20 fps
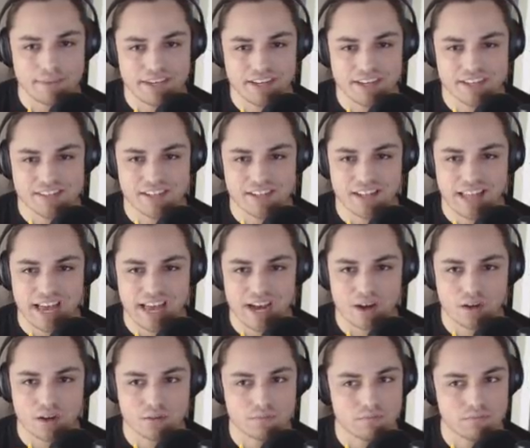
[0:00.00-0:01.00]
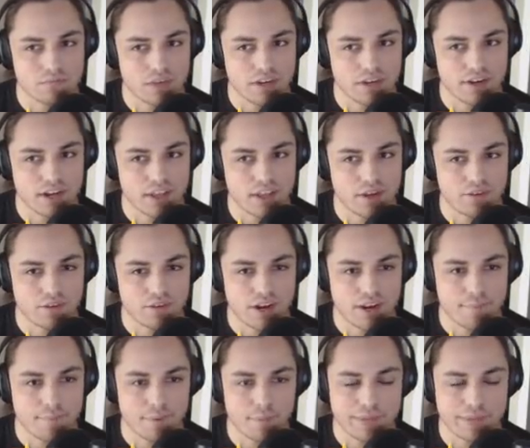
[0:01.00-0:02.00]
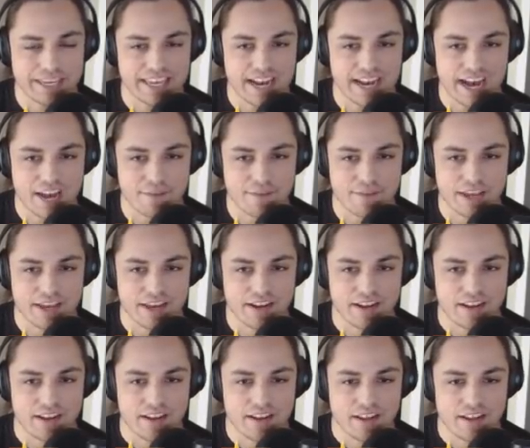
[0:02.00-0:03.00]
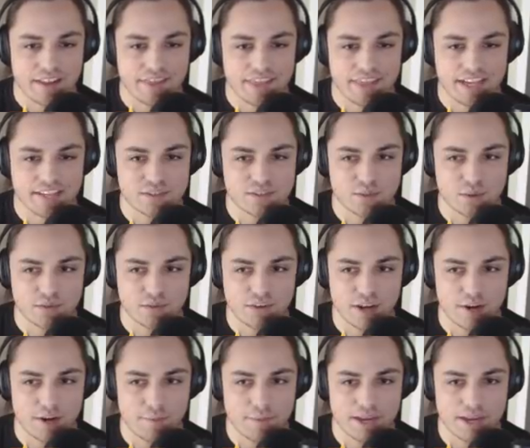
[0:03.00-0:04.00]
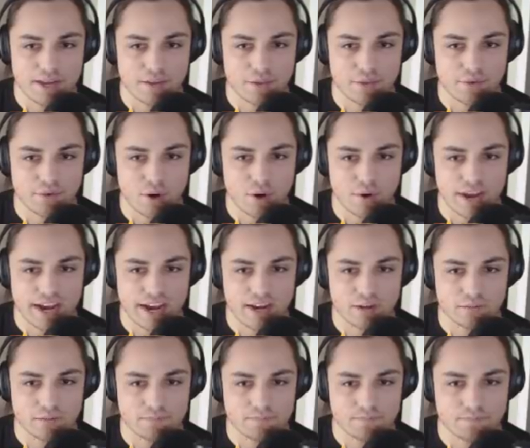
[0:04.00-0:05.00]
He does allow another run, but we get out of it thanks to a runner being thrown out.